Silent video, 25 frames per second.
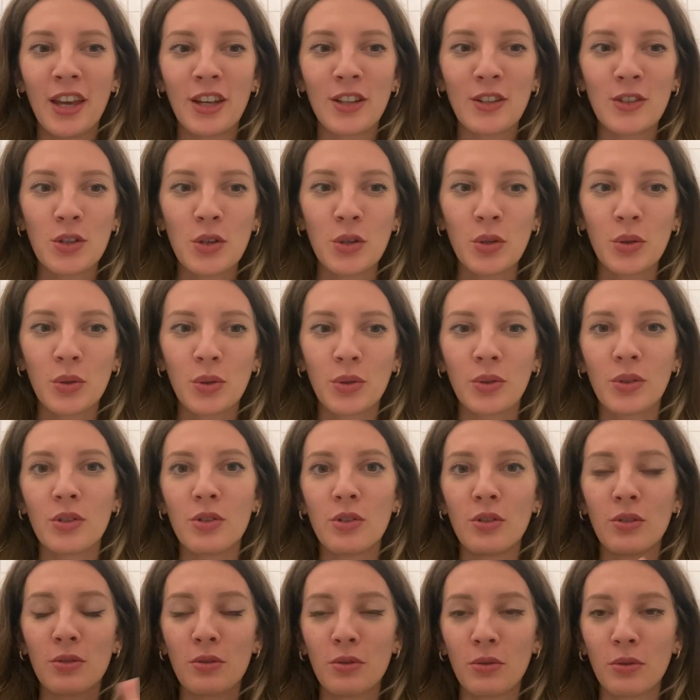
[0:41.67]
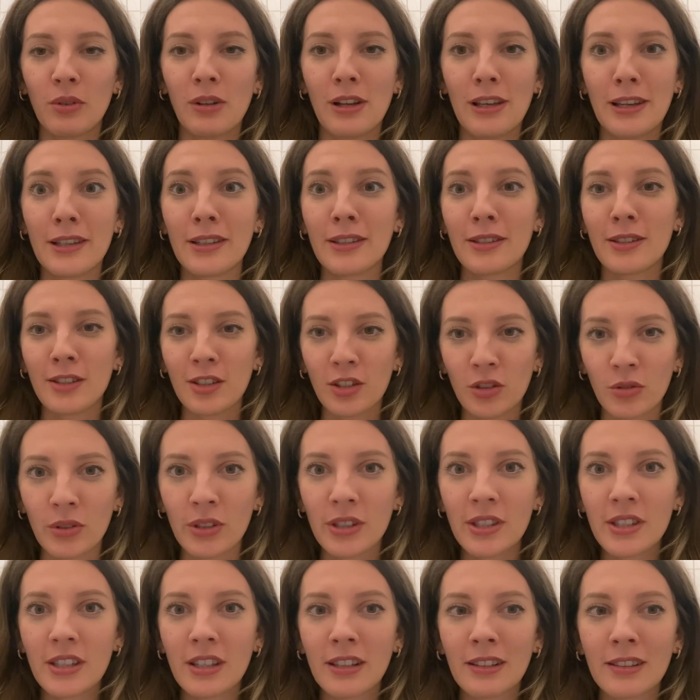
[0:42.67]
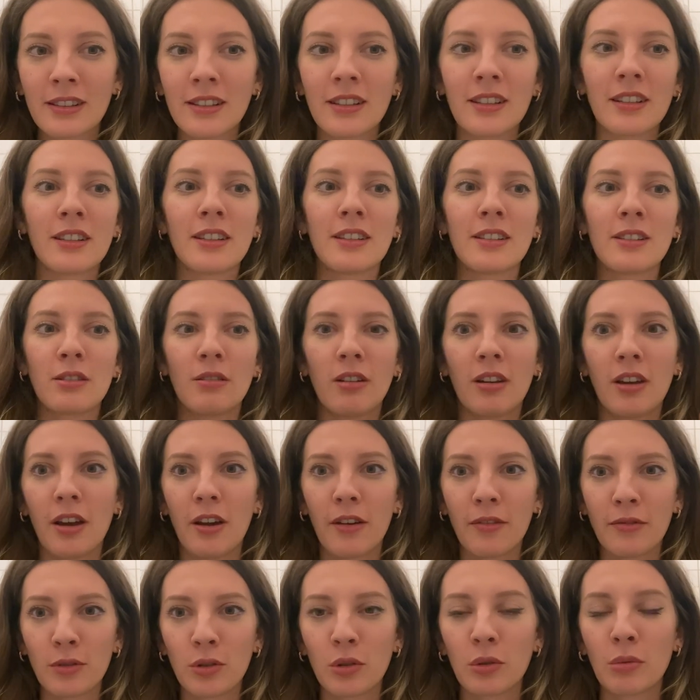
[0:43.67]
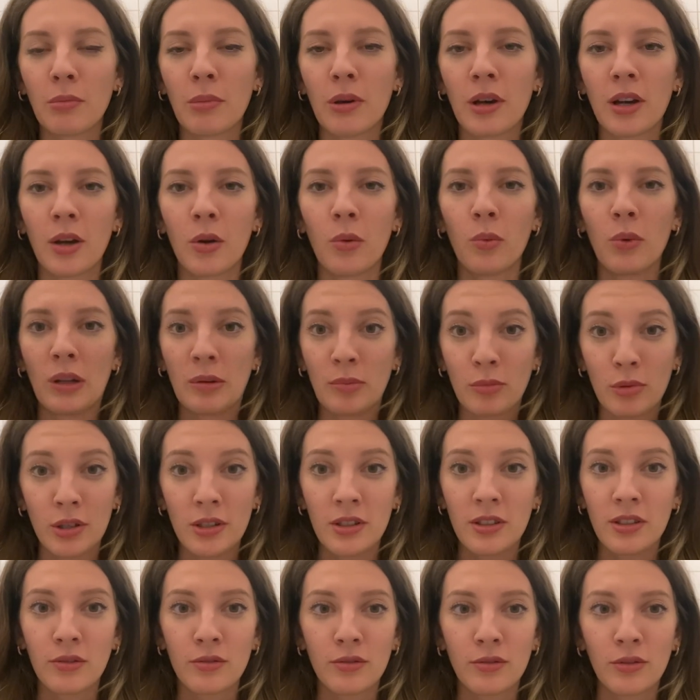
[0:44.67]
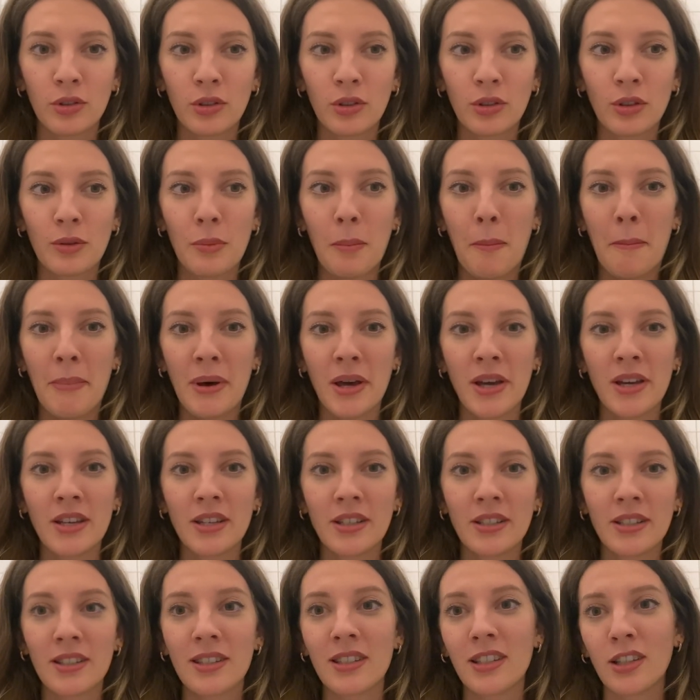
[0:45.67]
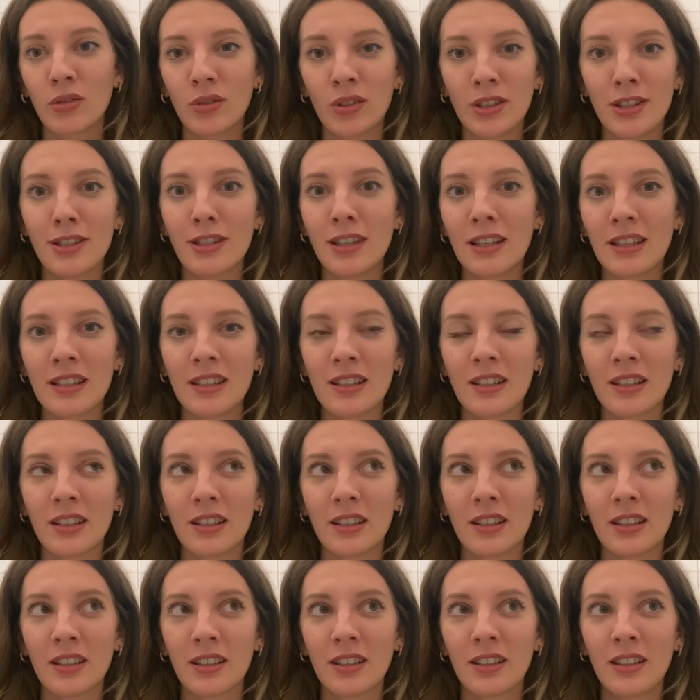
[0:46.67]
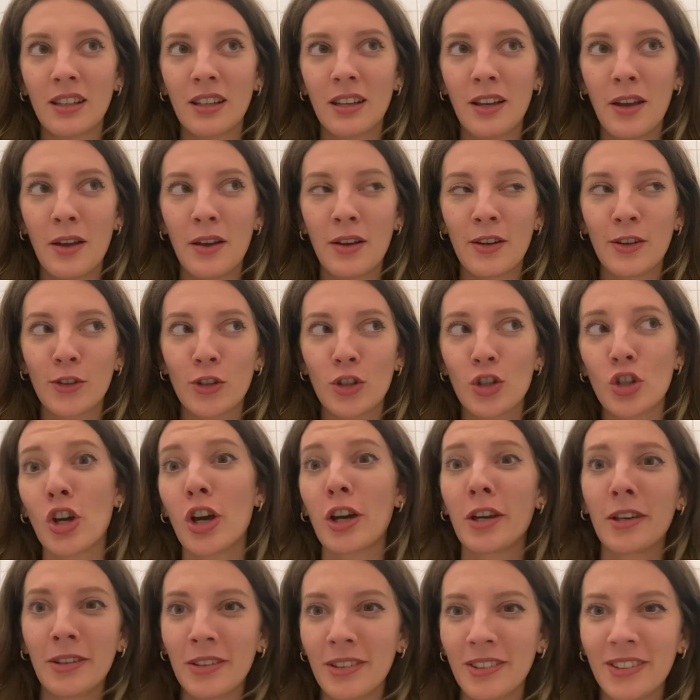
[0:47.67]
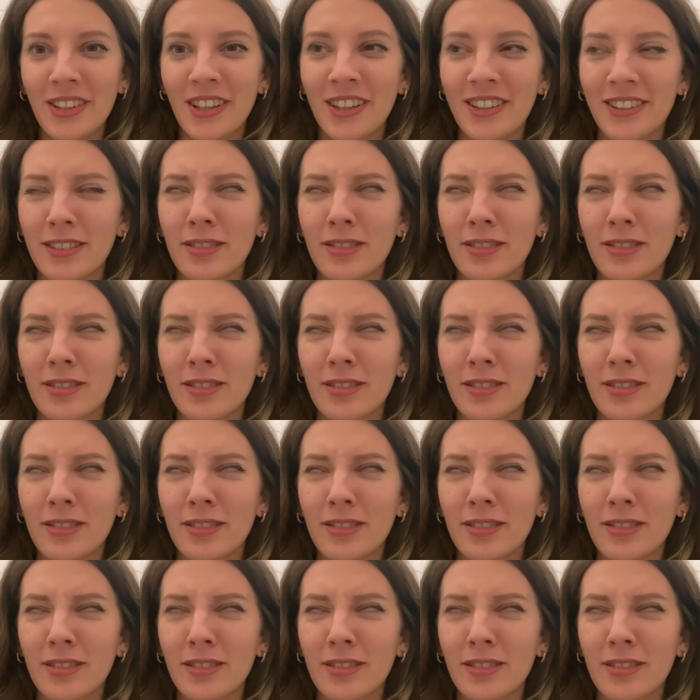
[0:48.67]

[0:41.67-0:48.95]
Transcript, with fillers: to just do like a secret Santa. So I have to buy one present for my secret Santa child,